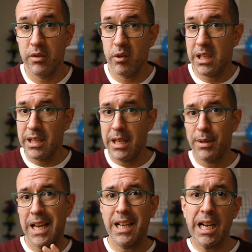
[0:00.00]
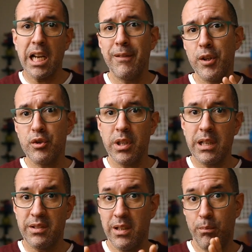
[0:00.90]
So I kind of used it
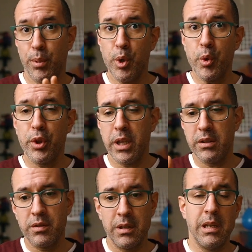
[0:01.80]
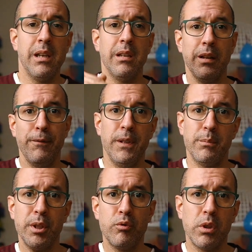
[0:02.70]
as a both things, the
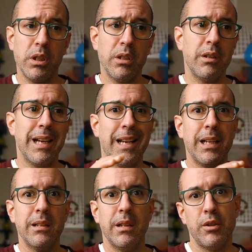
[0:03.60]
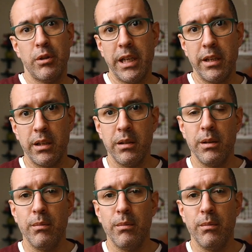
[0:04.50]
filament roller and the dryer